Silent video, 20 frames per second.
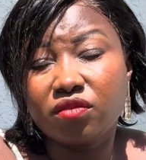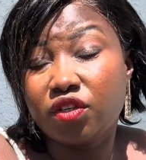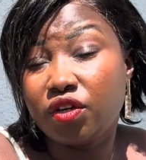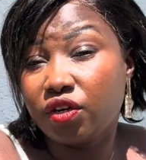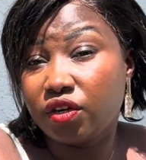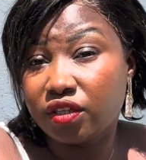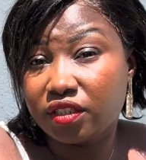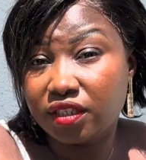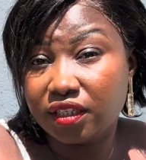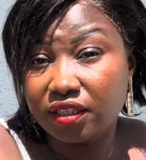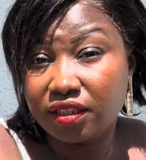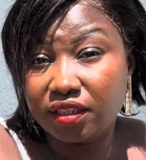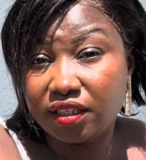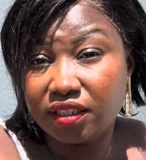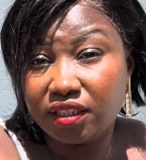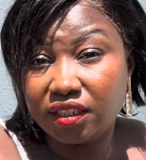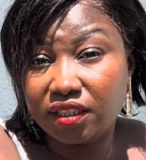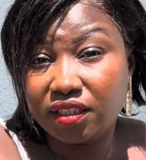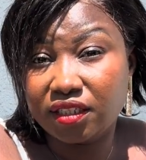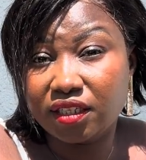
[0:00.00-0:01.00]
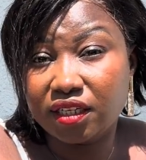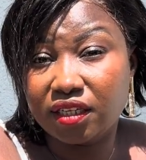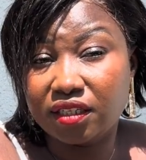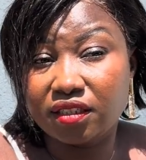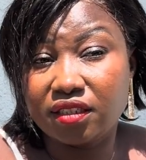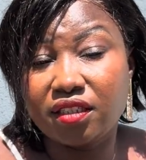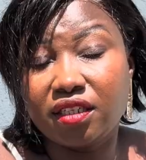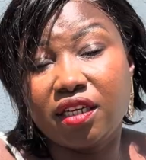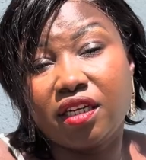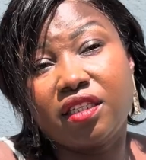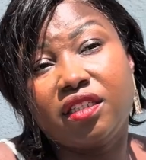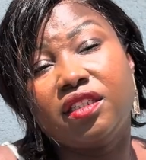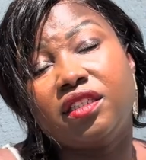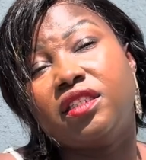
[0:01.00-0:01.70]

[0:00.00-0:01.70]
closing the distance. Yes,